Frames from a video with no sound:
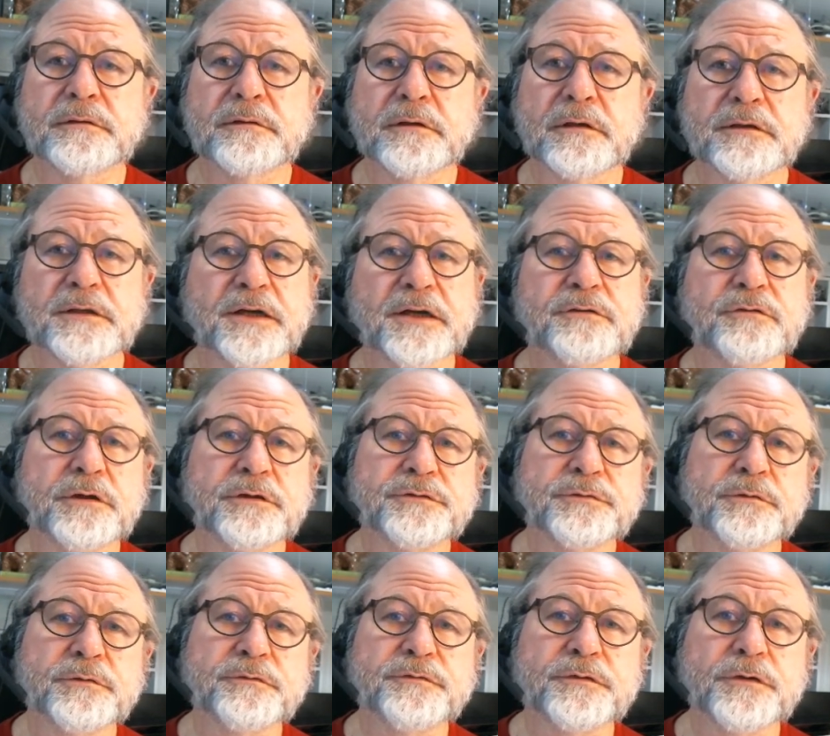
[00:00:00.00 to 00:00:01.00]
electrons
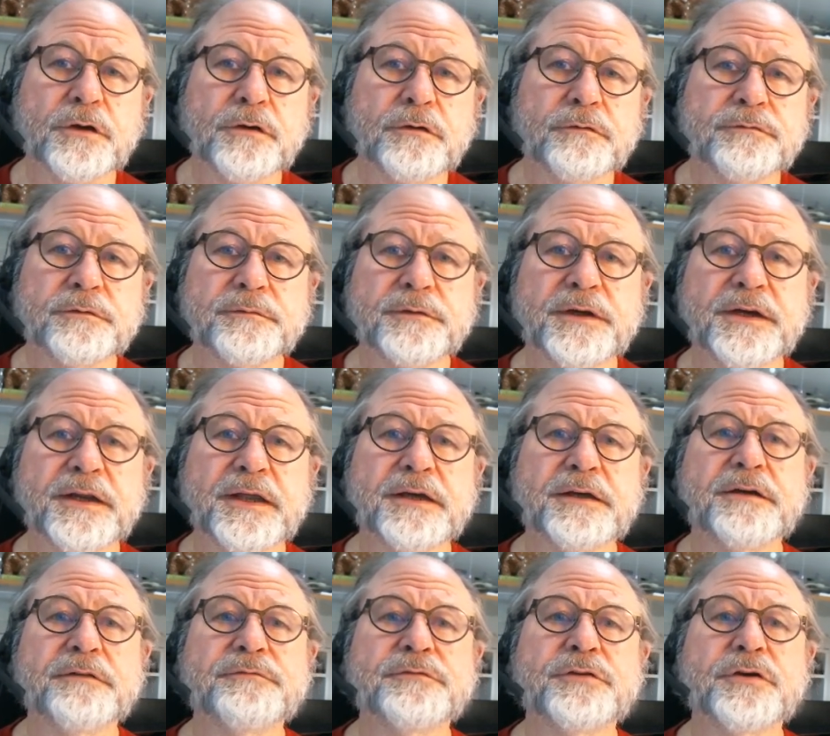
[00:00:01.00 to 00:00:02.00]
will flow from the
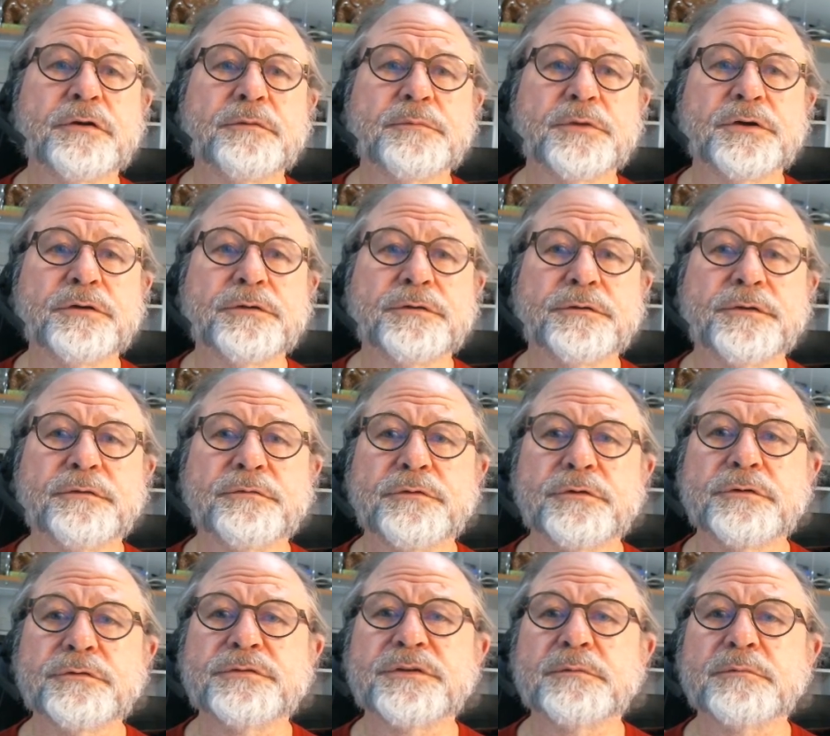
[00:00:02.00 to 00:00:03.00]
negative terminal
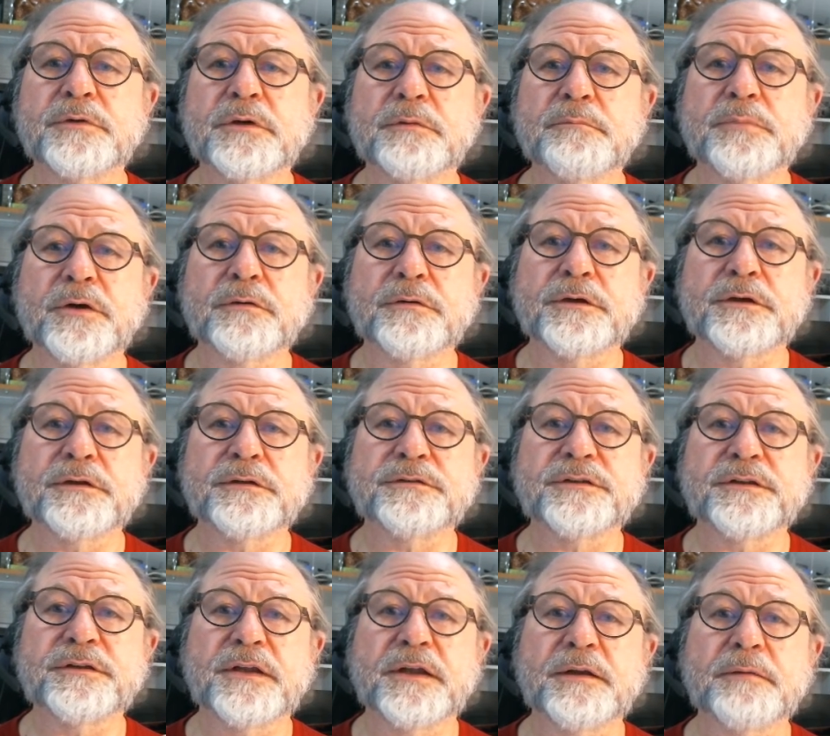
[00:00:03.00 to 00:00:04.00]
through some components
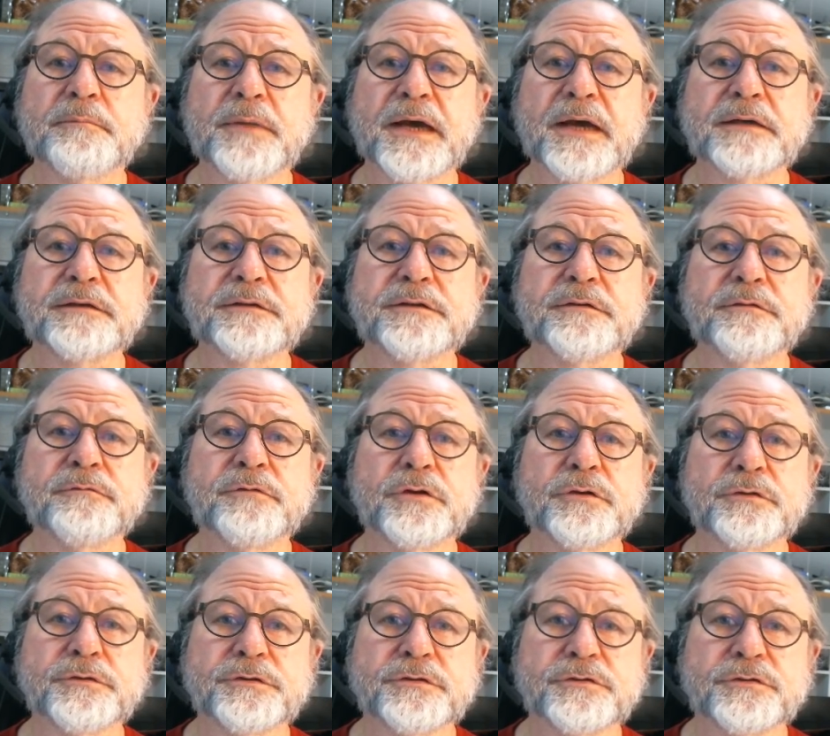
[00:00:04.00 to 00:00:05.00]
and then back to the
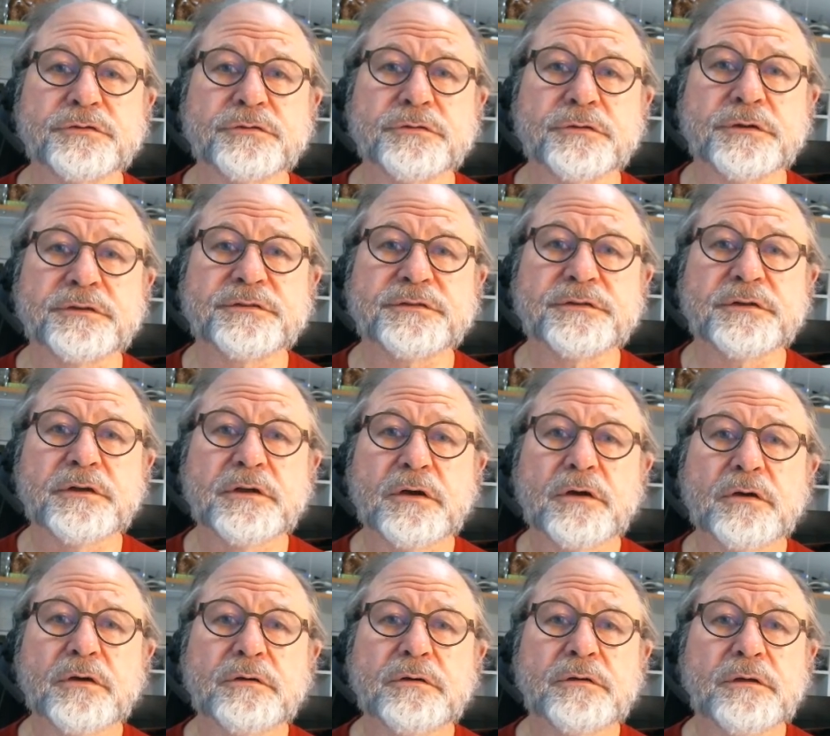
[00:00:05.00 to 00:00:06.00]
voltage source.
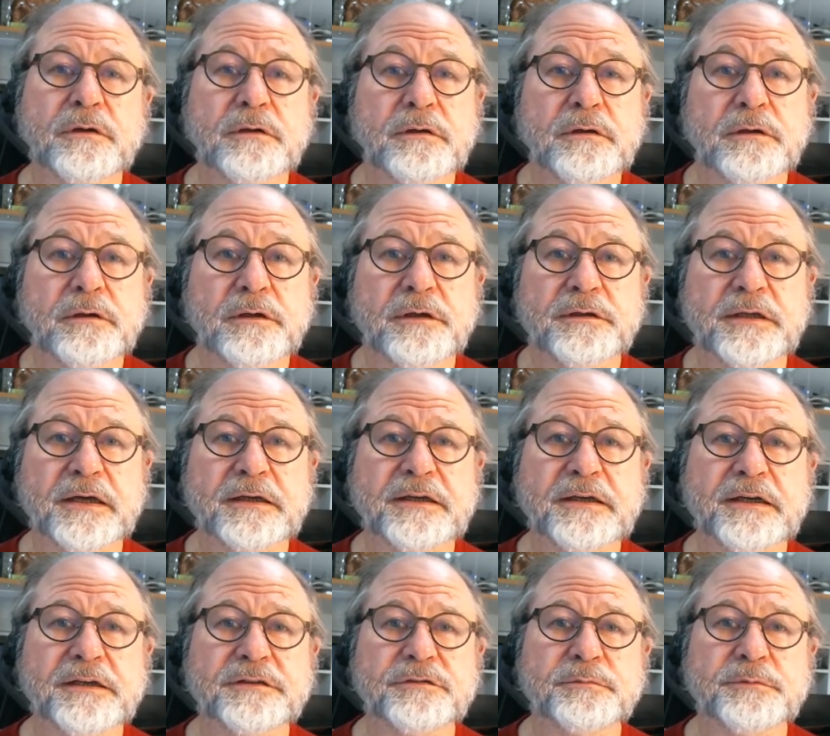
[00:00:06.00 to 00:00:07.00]
In that
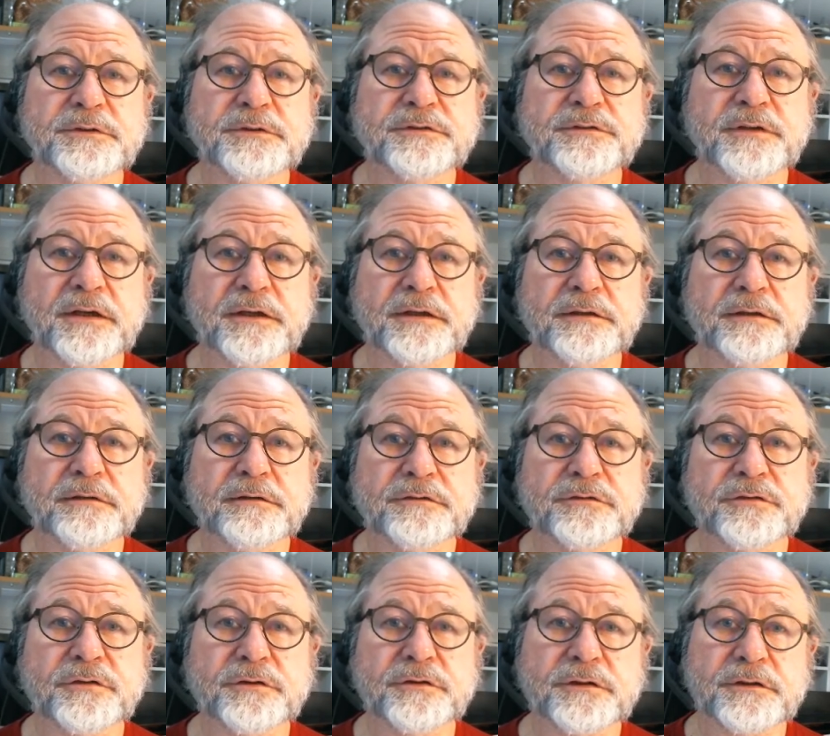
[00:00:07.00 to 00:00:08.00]
case, we say the
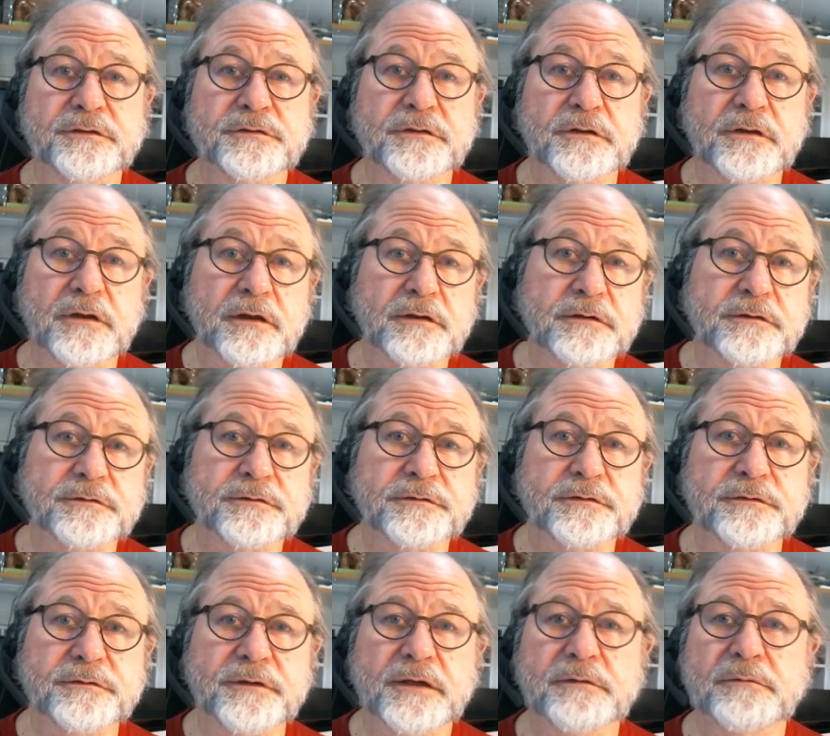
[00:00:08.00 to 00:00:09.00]
circuit is closed
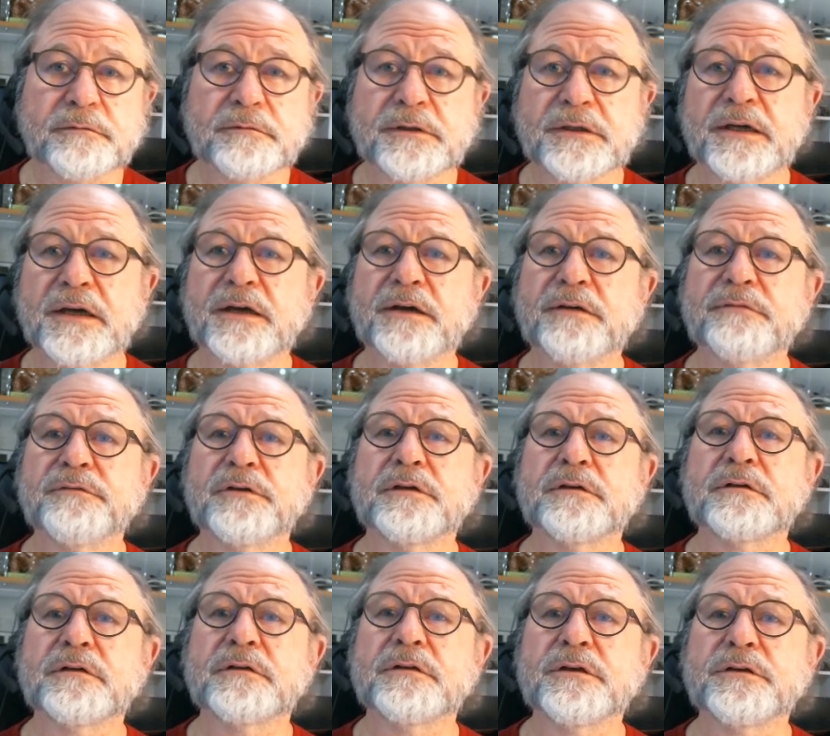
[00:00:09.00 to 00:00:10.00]
or that we have a
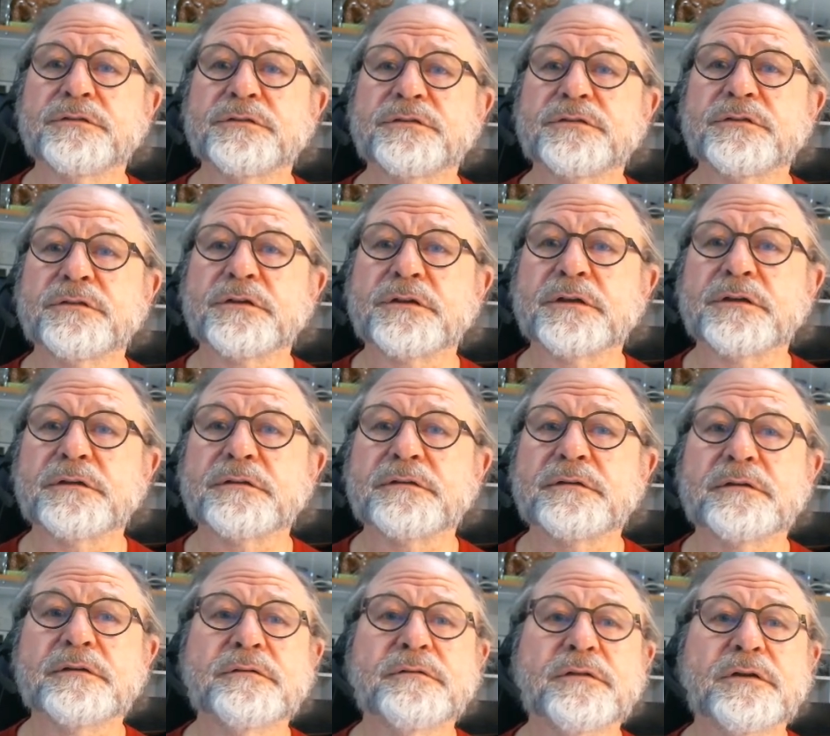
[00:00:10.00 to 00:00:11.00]
closed circuit.
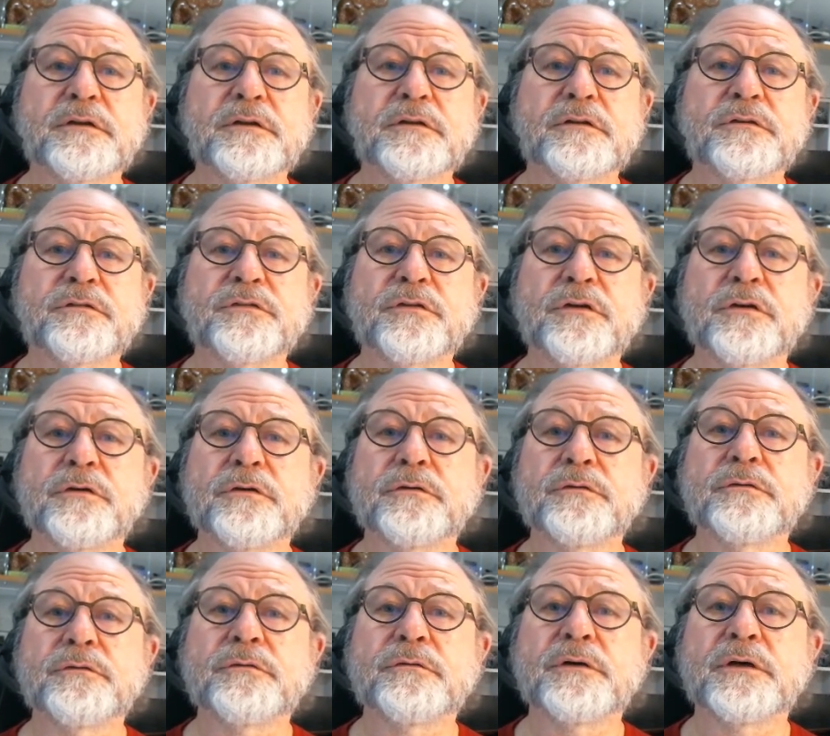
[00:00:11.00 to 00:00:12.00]

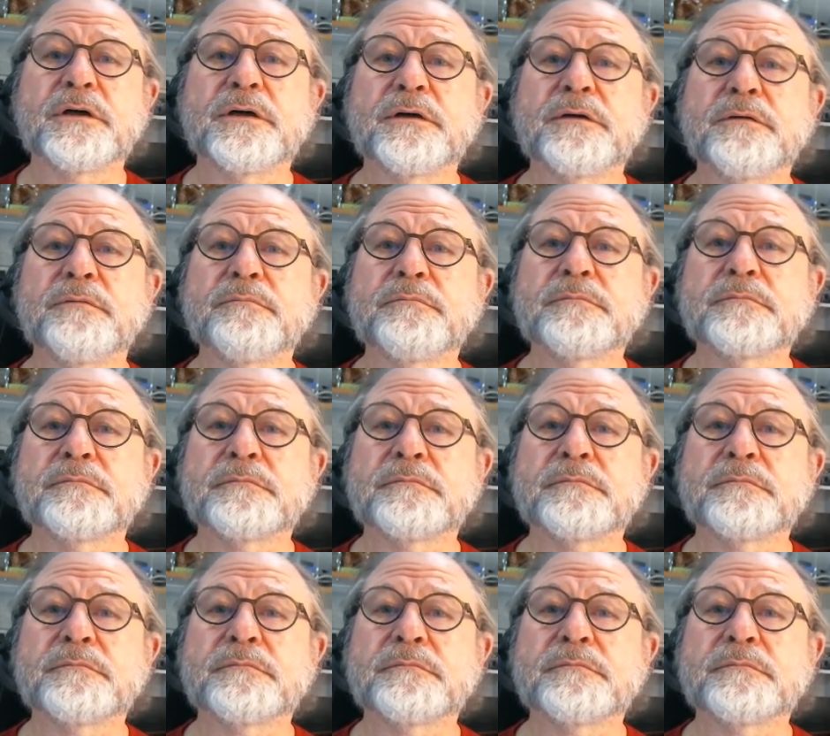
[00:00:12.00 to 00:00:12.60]
So